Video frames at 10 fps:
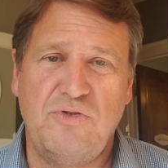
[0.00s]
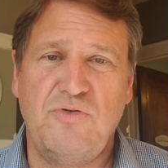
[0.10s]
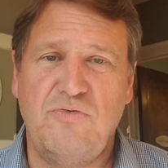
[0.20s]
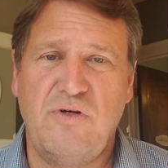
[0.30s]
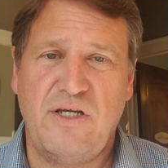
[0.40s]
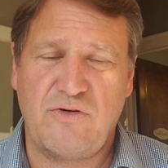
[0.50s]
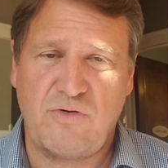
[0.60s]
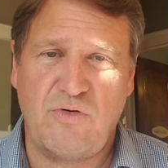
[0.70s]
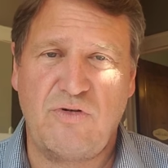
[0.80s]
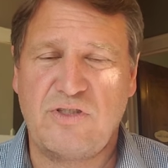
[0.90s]
do
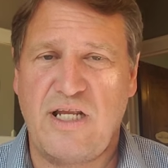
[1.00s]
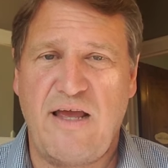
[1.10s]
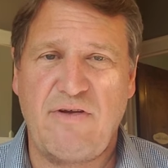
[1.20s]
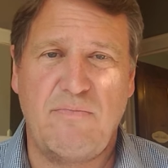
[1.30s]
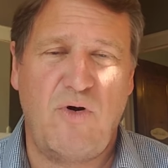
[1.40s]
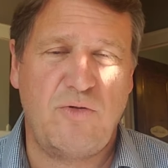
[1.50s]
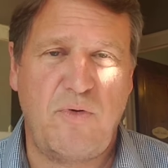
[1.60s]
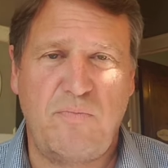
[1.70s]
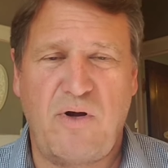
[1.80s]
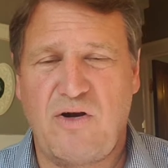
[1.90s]
intercourse and having
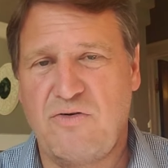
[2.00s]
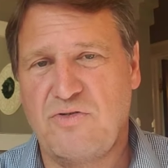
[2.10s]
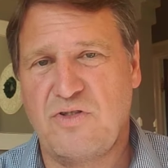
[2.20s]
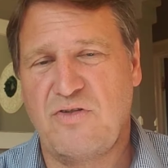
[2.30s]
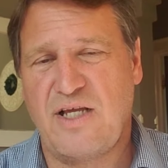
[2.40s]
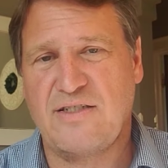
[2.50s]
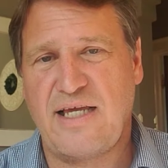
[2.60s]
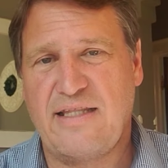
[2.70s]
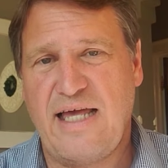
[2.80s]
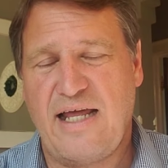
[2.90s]
multiple partners and things
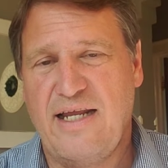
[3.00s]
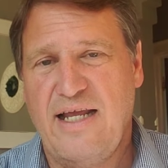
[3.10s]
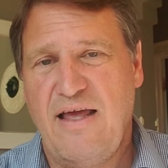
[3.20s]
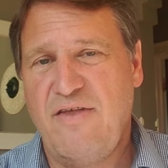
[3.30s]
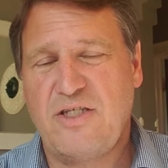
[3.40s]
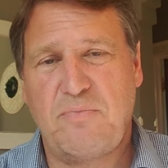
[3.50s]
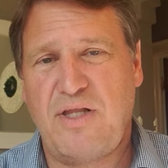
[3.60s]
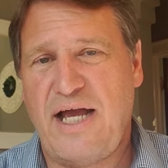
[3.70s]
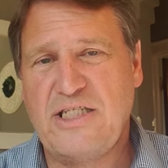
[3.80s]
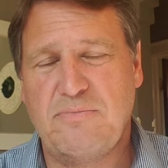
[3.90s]
like that. And this
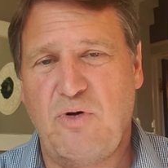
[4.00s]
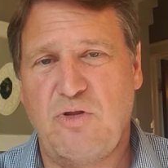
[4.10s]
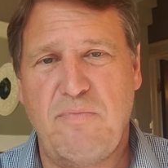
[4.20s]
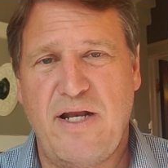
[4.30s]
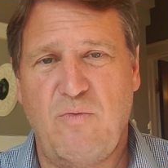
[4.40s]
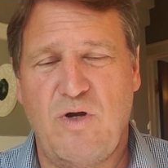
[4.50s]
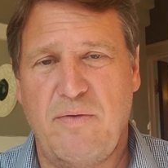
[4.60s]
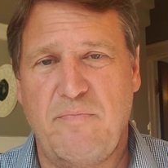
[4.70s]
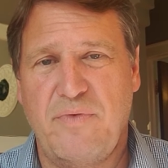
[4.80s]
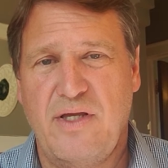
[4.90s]
applies to both men and women.